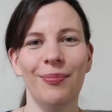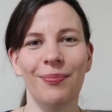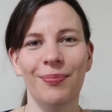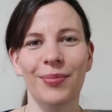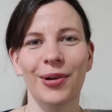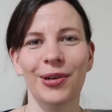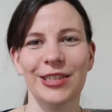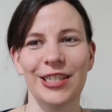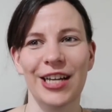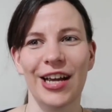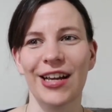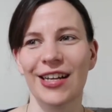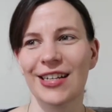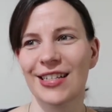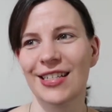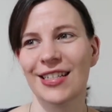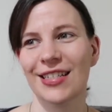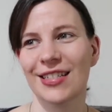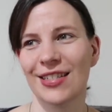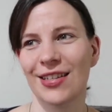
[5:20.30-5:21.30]

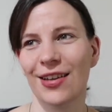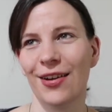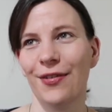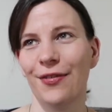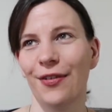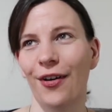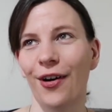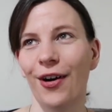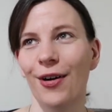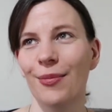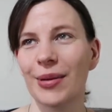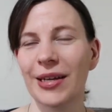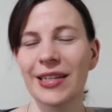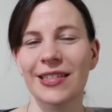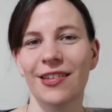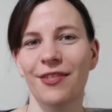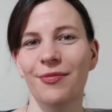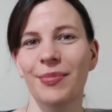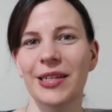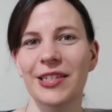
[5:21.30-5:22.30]
project so far
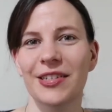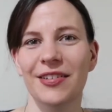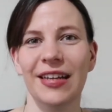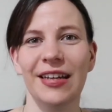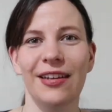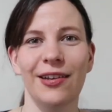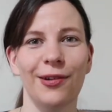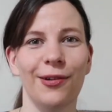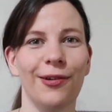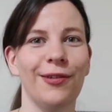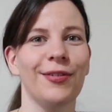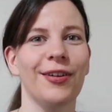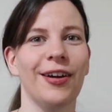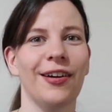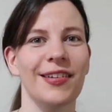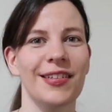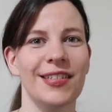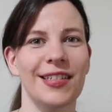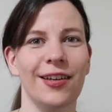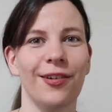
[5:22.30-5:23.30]
because I've been doing a lot of
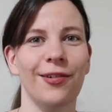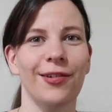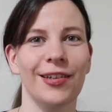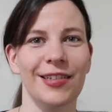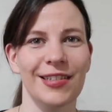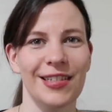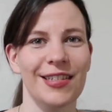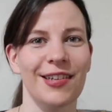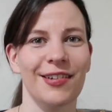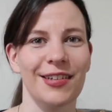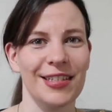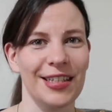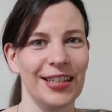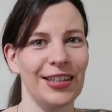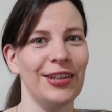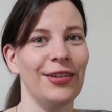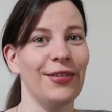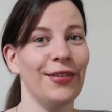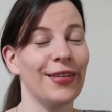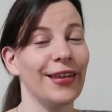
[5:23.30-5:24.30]
casting on and starting
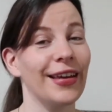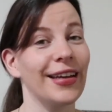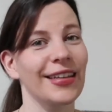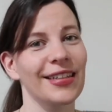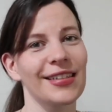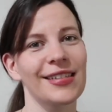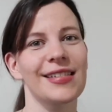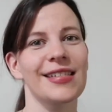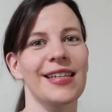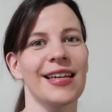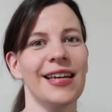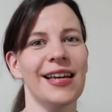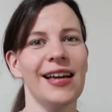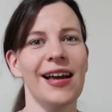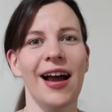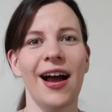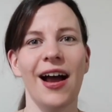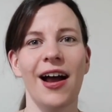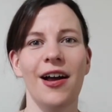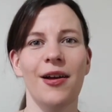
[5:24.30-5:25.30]
new things.
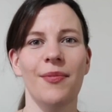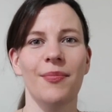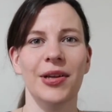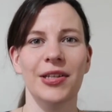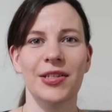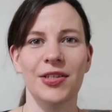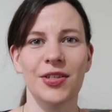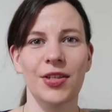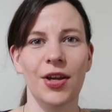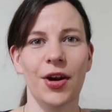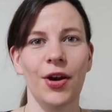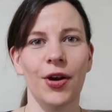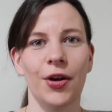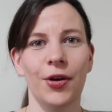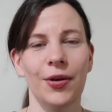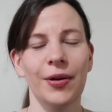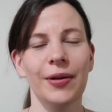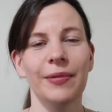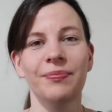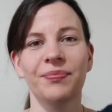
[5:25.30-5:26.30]

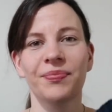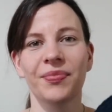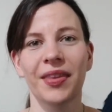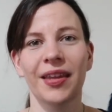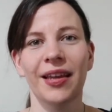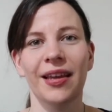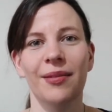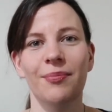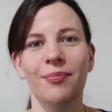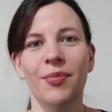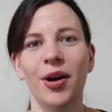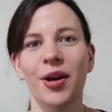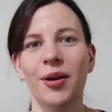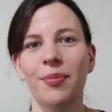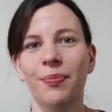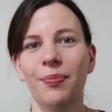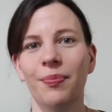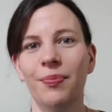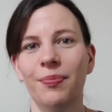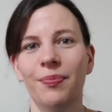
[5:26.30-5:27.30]
So
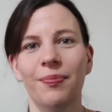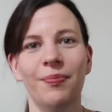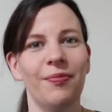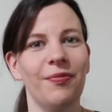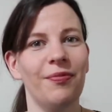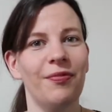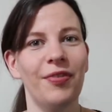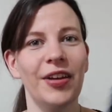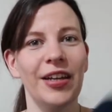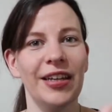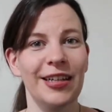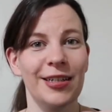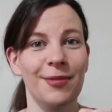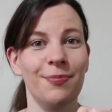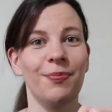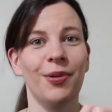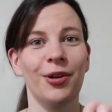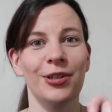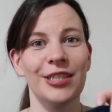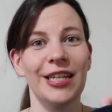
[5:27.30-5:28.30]
my
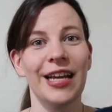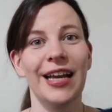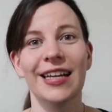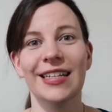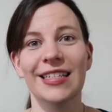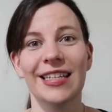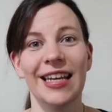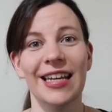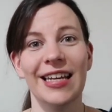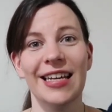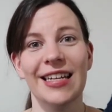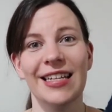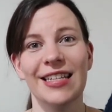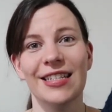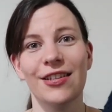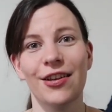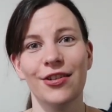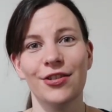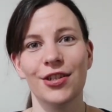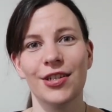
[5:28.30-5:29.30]
finished project
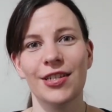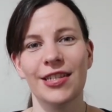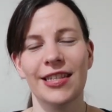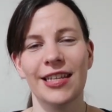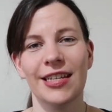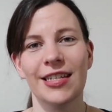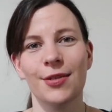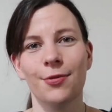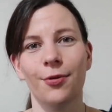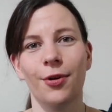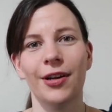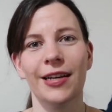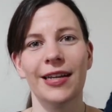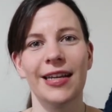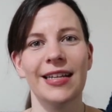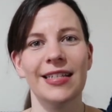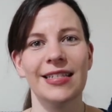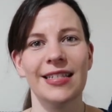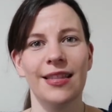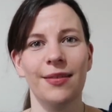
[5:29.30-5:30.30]
is just this one.
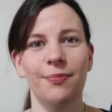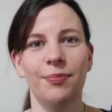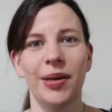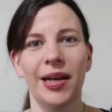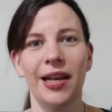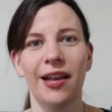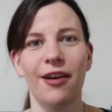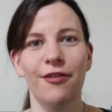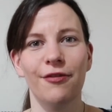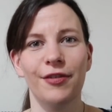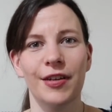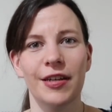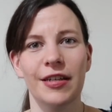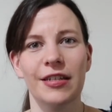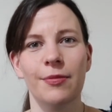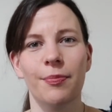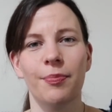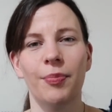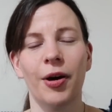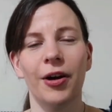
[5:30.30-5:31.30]
It's the
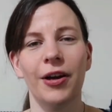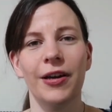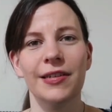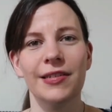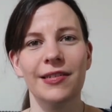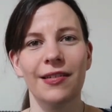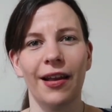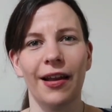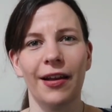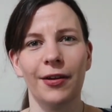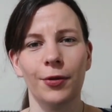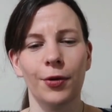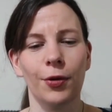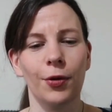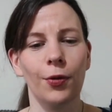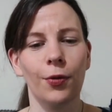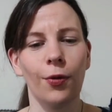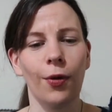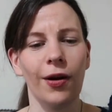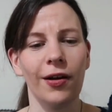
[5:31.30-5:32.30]
Beloved by Solenn
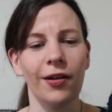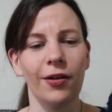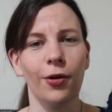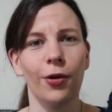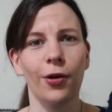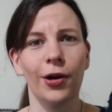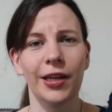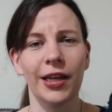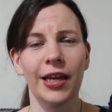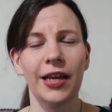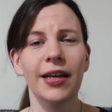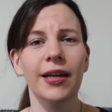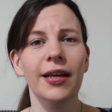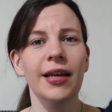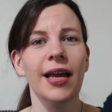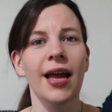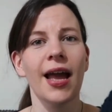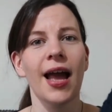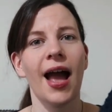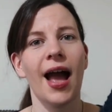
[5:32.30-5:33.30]
Couix-Laurier,
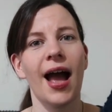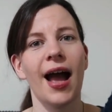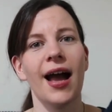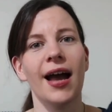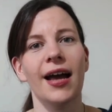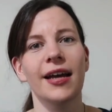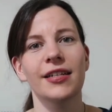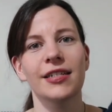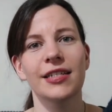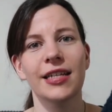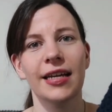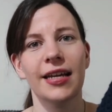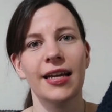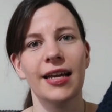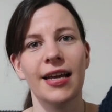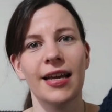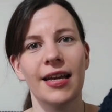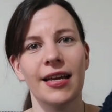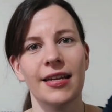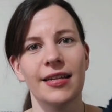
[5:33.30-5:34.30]
and
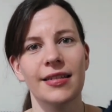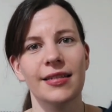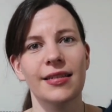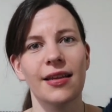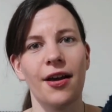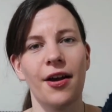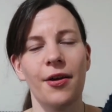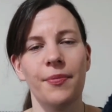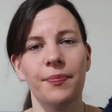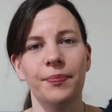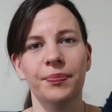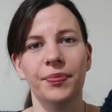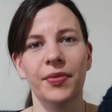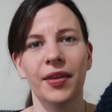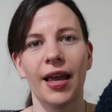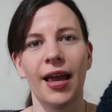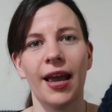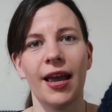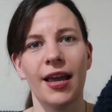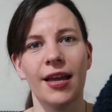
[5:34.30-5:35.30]
it is
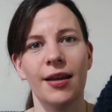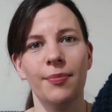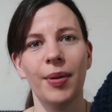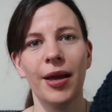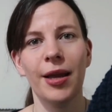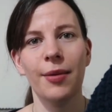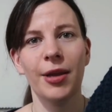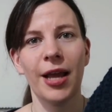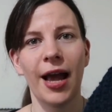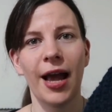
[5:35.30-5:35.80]
a baby